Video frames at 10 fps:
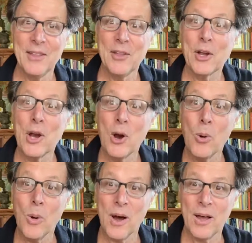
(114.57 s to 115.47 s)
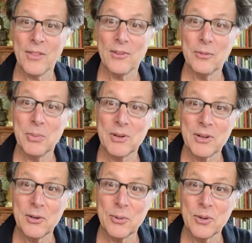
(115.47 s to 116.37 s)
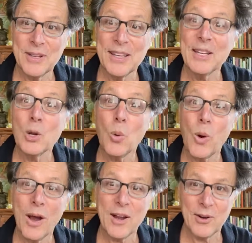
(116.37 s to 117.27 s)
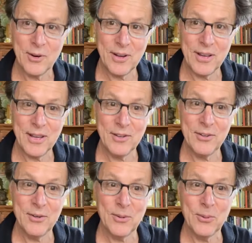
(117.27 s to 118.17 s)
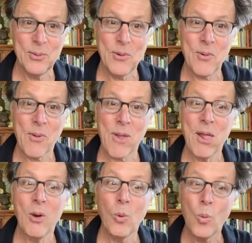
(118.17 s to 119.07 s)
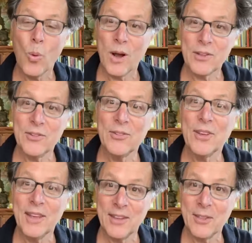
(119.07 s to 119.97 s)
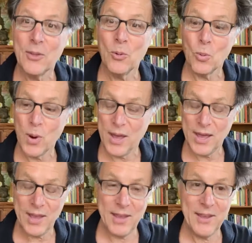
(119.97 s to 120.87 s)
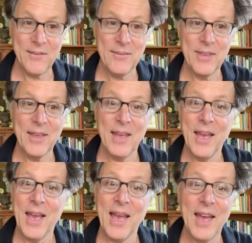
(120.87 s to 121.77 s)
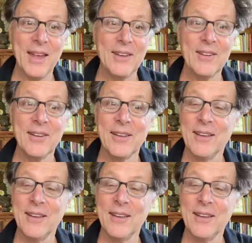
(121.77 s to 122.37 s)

the koan, the spiritual inquiry into what's in the way. And